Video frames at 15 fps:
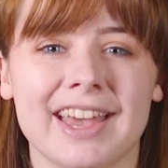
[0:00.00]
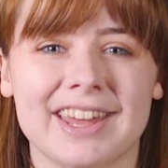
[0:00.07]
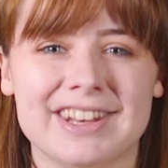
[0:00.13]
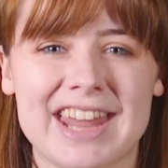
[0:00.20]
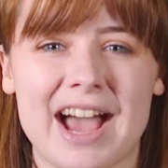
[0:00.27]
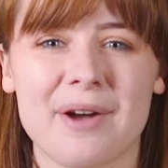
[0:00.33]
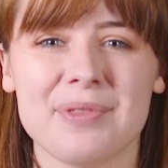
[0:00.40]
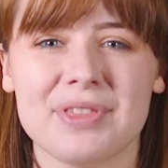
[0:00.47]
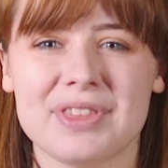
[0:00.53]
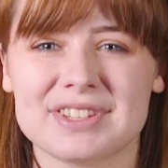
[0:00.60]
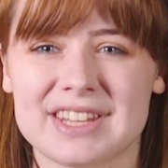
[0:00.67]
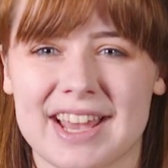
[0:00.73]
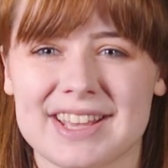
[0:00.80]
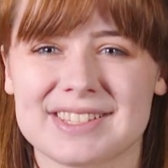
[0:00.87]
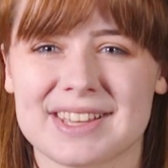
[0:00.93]
Now that the
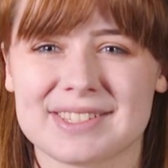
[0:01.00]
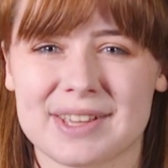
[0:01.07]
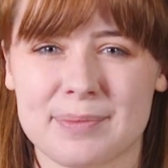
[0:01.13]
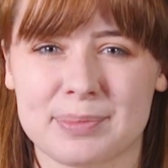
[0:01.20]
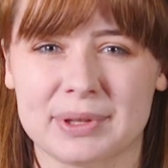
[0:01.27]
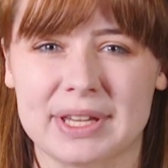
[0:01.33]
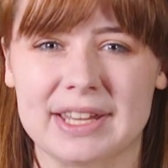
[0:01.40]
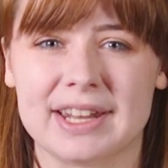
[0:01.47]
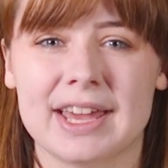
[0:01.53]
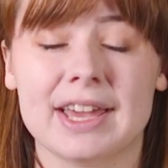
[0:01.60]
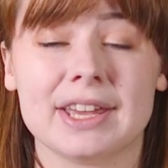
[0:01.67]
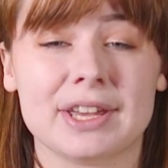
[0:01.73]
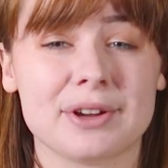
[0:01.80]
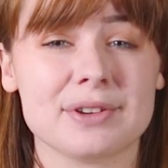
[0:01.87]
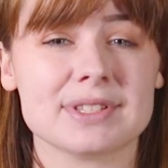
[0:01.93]
test is complete,
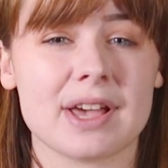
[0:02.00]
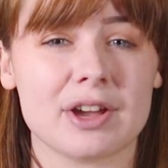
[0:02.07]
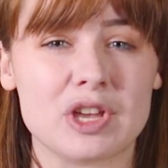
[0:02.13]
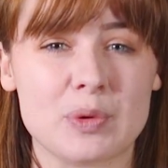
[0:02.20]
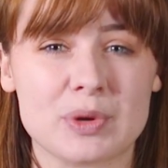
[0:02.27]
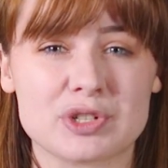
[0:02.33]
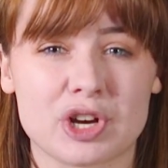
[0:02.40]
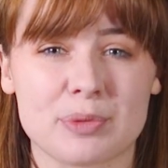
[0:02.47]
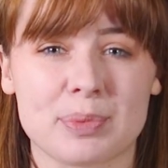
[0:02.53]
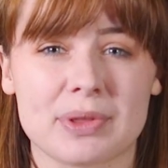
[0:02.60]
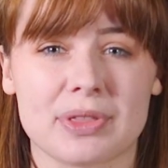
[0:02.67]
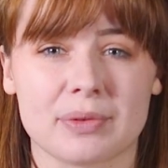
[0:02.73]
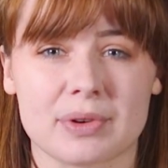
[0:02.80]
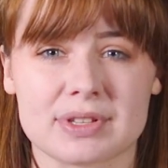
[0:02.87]
here's how you interpret the